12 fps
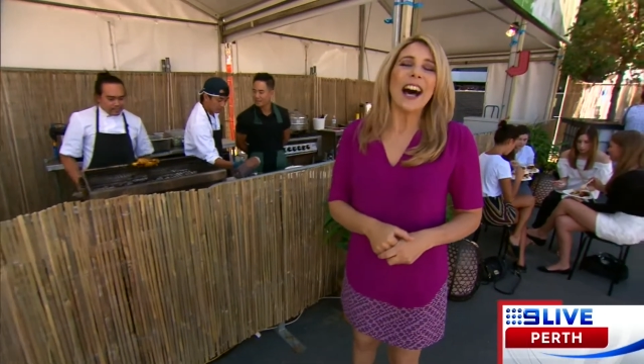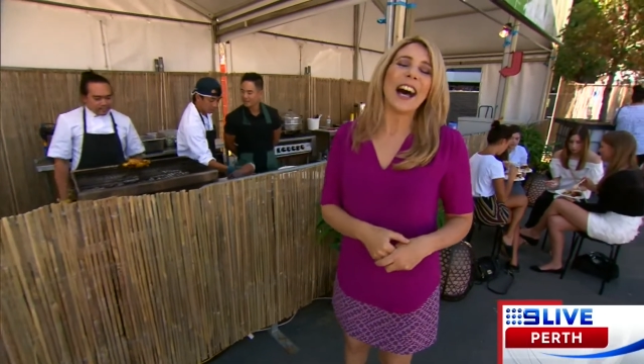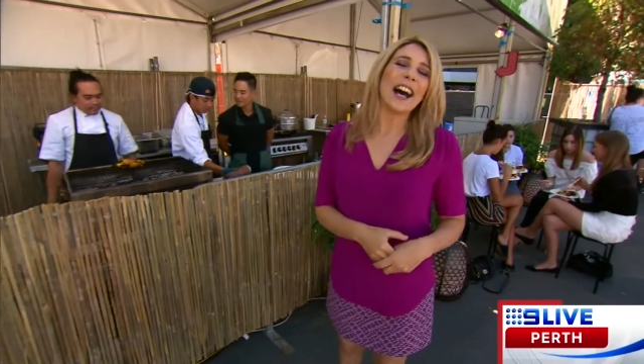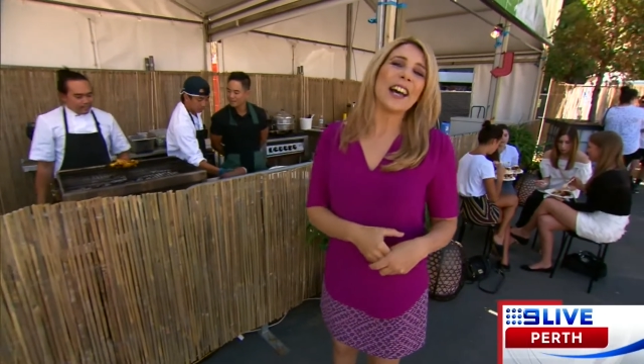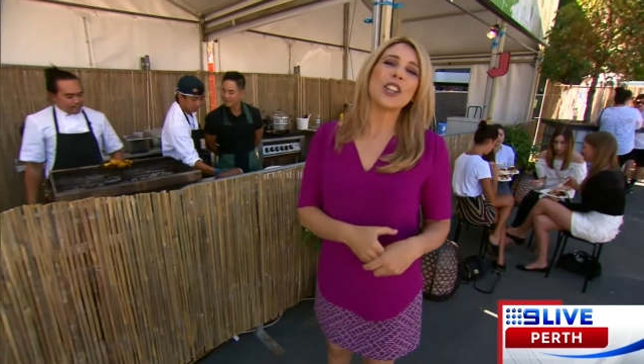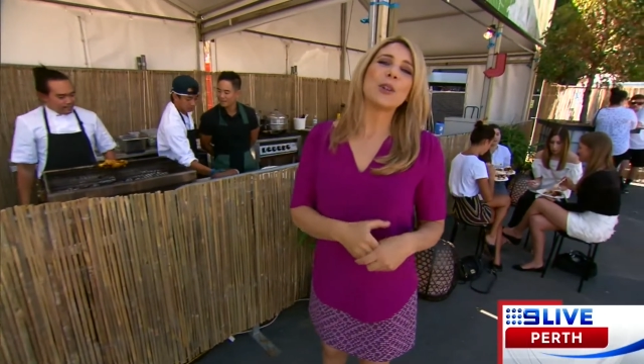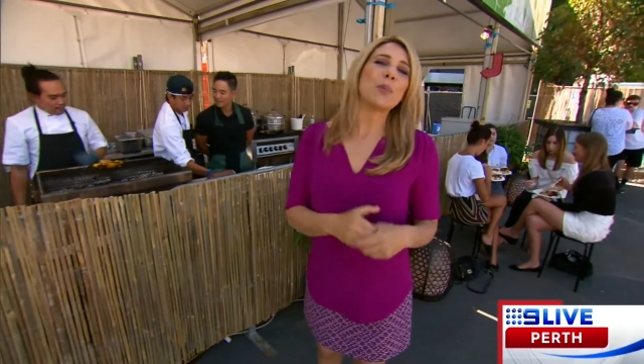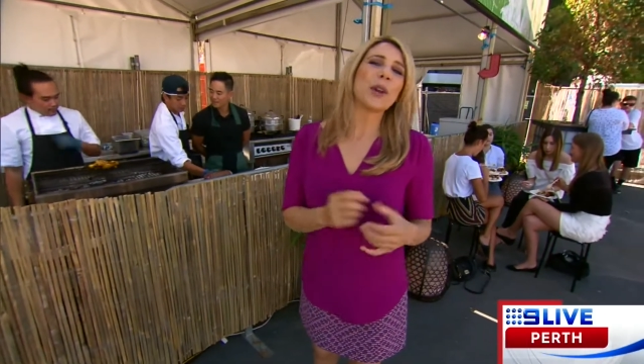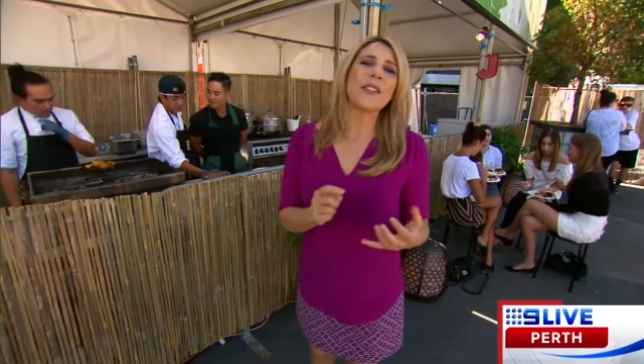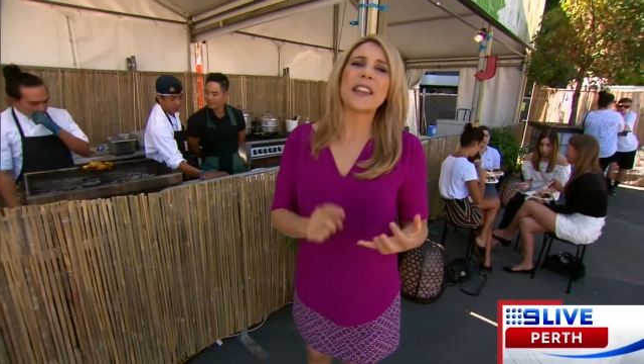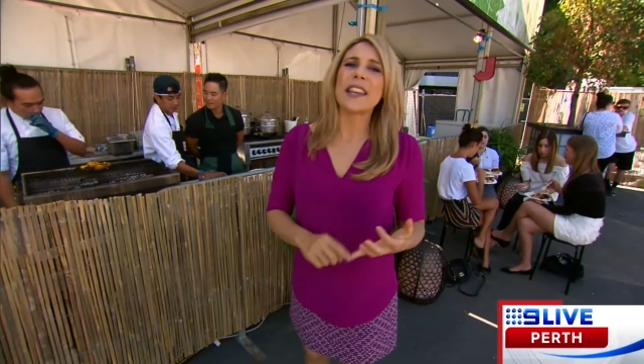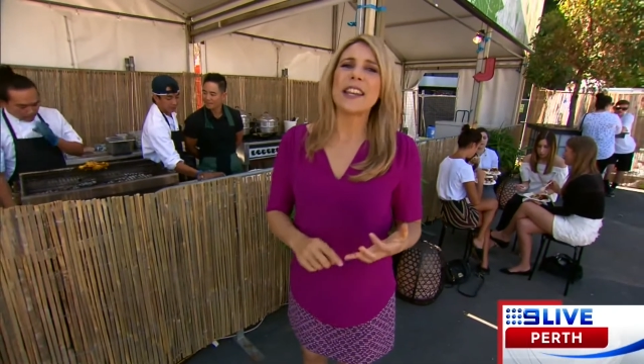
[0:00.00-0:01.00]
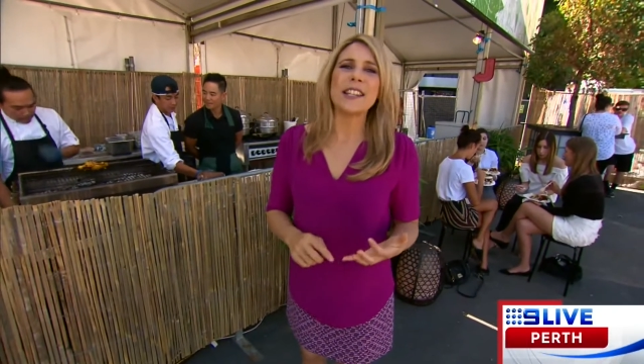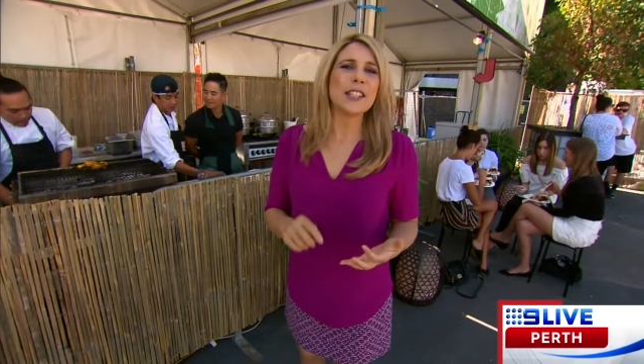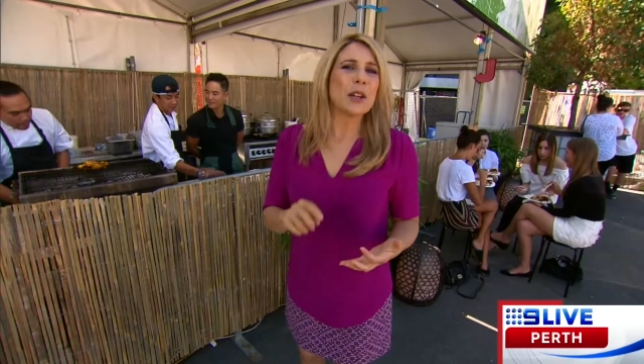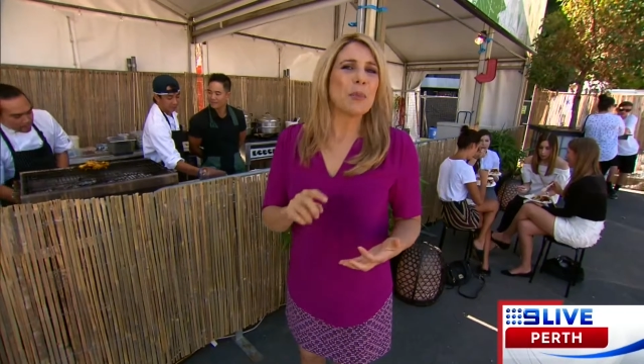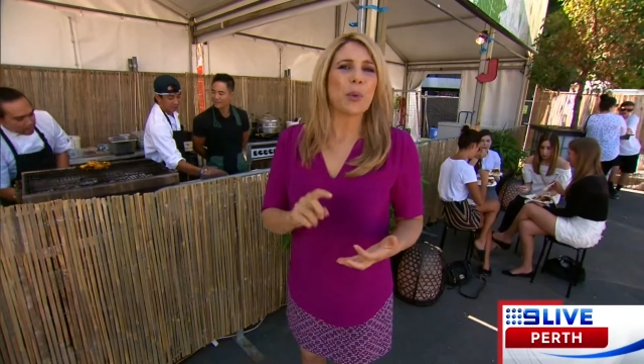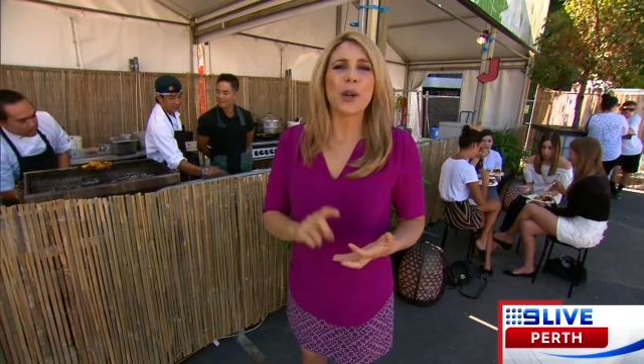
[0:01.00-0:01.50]
Uh, you can bring the
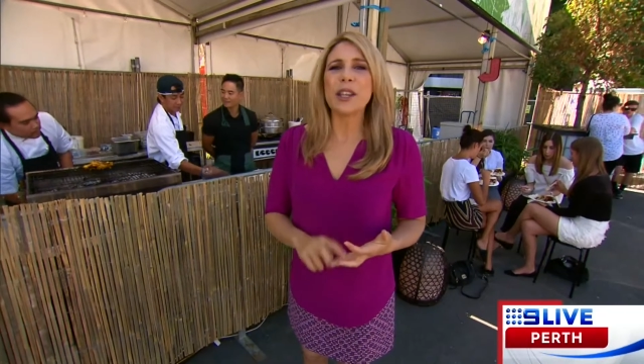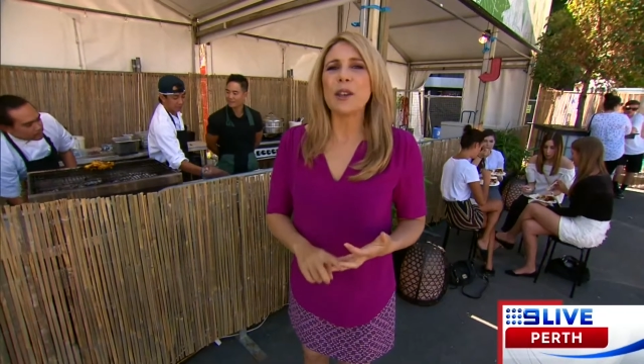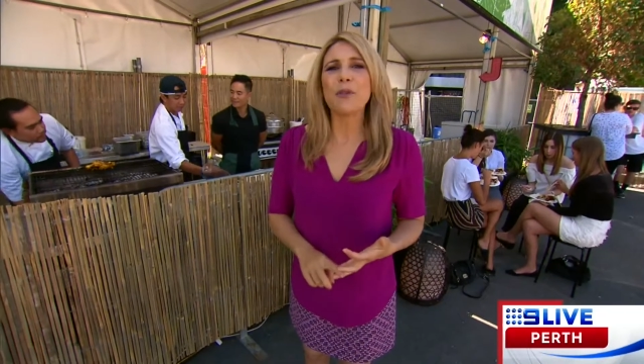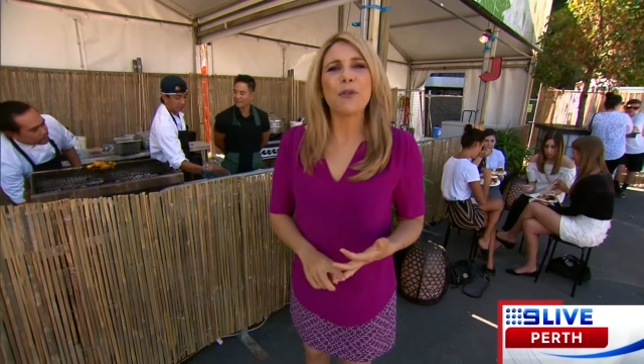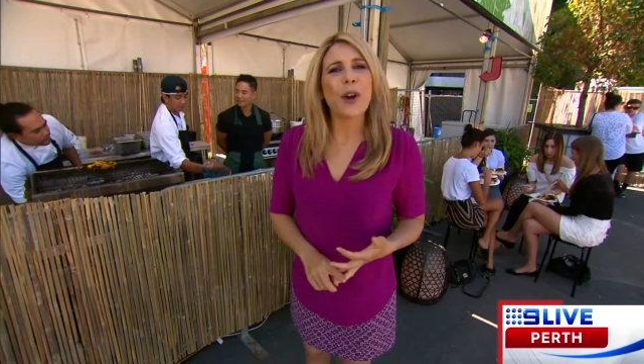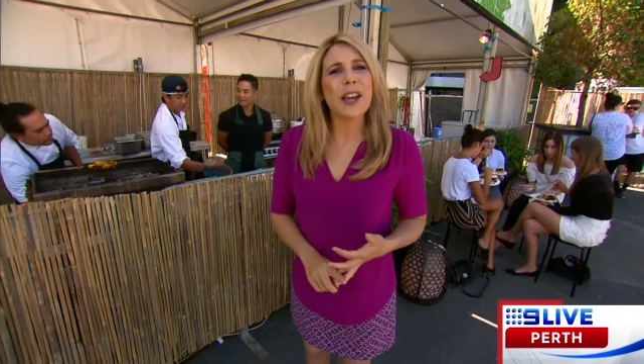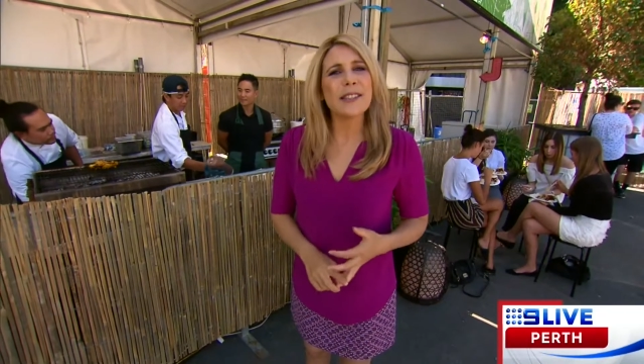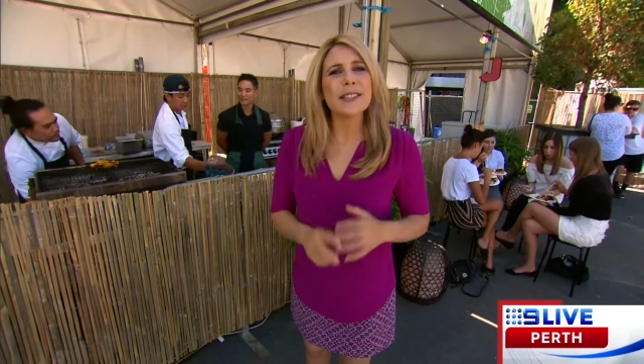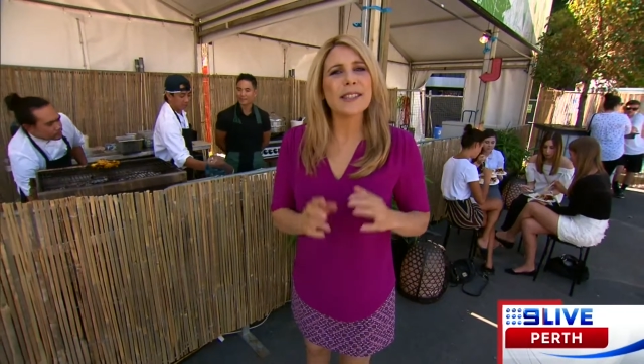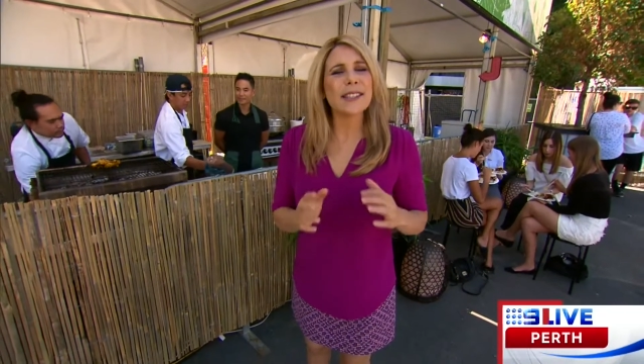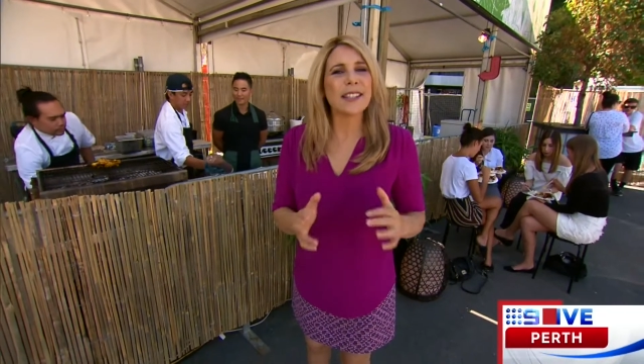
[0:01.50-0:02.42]
kids, bring your friends,